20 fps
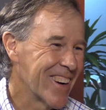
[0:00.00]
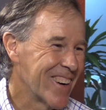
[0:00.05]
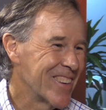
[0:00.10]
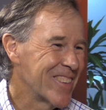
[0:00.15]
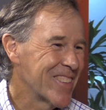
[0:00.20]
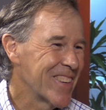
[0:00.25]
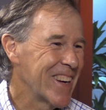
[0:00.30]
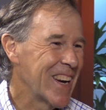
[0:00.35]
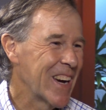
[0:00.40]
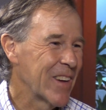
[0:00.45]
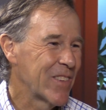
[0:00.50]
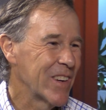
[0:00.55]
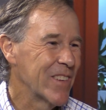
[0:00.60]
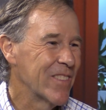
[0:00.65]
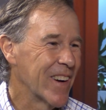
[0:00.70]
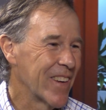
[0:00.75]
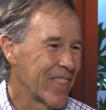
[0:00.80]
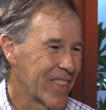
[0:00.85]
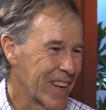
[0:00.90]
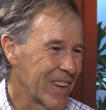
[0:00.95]
I was very happy
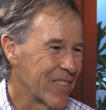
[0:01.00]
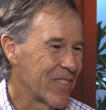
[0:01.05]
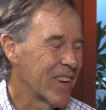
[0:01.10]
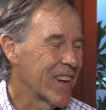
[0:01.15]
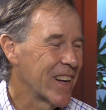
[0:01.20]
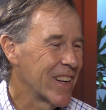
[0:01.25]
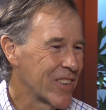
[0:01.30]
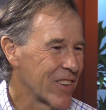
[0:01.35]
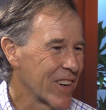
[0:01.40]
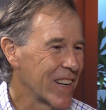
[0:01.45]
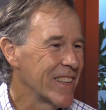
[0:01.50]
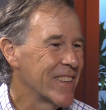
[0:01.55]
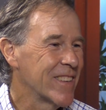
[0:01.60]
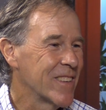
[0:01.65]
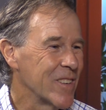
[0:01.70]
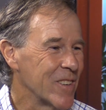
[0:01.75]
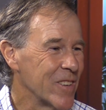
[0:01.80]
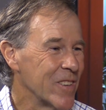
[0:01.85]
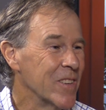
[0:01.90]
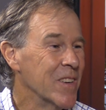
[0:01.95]
about that, but I tried
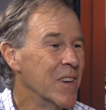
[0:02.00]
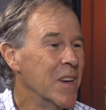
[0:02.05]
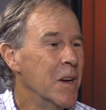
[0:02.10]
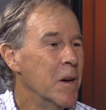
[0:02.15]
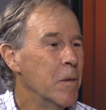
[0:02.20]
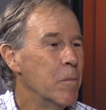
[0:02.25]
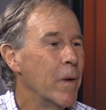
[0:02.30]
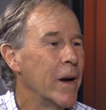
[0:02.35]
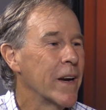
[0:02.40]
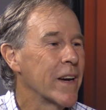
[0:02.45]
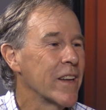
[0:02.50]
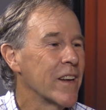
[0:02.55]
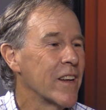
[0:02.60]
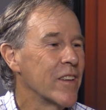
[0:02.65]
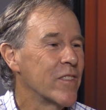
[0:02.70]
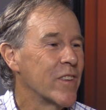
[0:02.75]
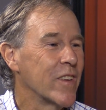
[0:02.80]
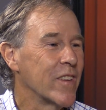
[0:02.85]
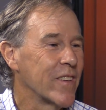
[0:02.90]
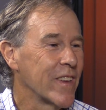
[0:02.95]
to make it as
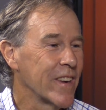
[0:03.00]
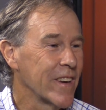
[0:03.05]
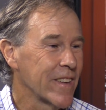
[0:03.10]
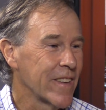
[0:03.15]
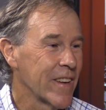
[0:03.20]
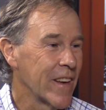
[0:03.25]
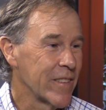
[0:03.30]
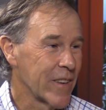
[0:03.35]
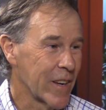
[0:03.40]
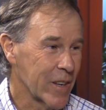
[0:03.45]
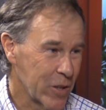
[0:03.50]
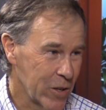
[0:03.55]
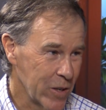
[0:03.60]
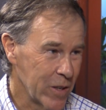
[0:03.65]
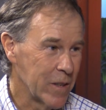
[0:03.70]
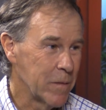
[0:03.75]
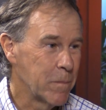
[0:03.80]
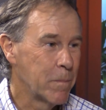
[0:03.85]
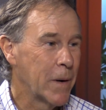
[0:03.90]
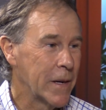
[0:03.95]
succinct as I
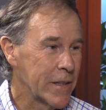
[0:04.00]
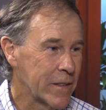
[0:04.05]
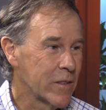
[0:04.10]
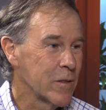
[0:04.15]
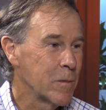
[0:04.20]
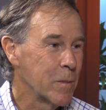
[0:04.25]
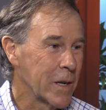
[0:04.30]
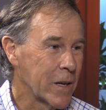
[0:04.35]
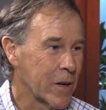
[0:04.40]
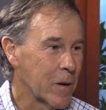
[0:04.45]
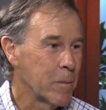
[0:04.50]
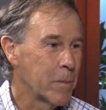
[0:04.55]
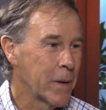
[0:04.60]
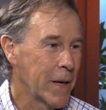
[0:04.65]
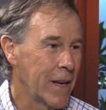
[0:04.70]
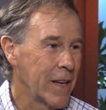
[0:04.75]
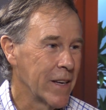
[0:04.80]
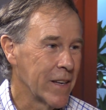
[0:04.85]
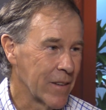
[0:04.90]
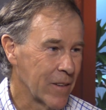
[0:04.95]
could, but to be
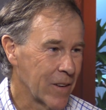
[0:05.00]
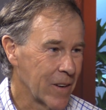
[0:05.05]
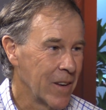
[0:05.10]
compelling